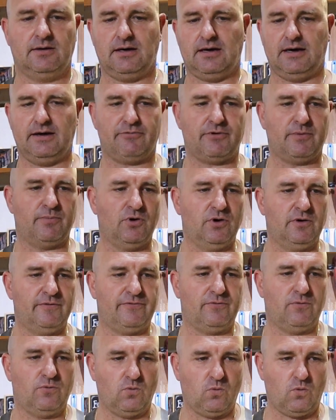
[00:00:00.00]
I
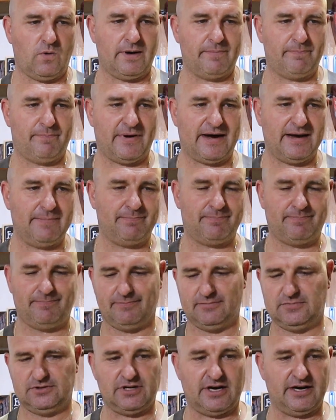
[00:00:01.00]
remove one pipe,
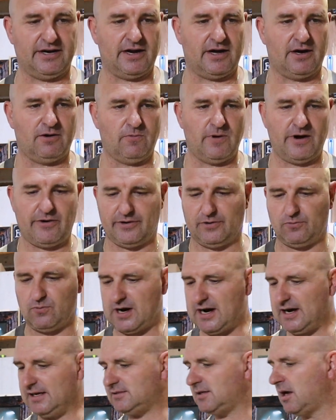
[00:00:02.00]
so I know where it
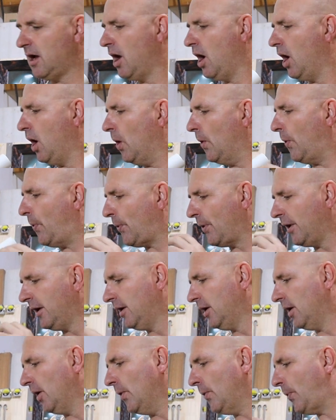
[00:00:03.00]
was.
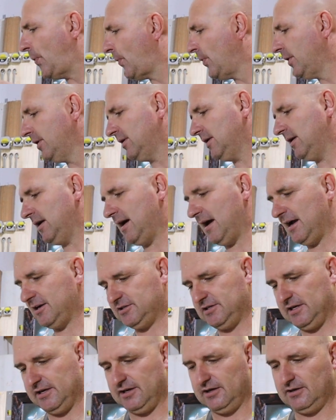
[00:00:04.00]
I
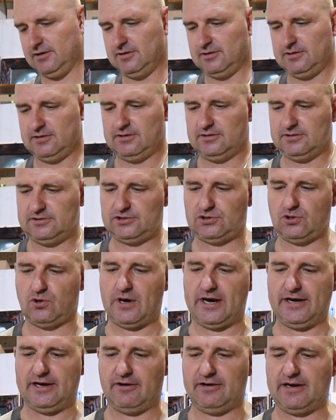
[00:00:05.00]
actually
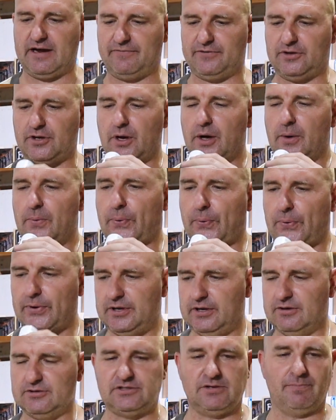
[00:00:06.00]
saw I don't have to
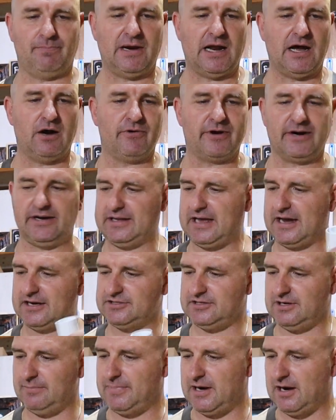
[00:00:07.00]
use the blower, it
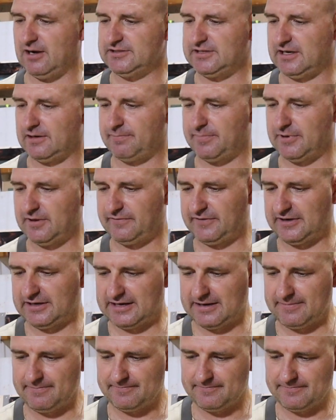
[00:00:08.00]
actually blows out
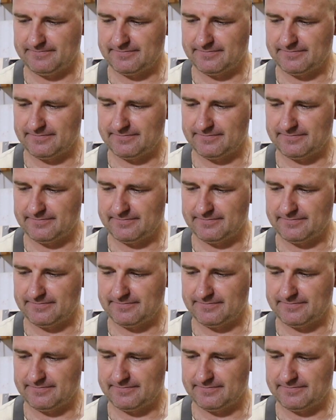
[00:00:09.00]
perfectly.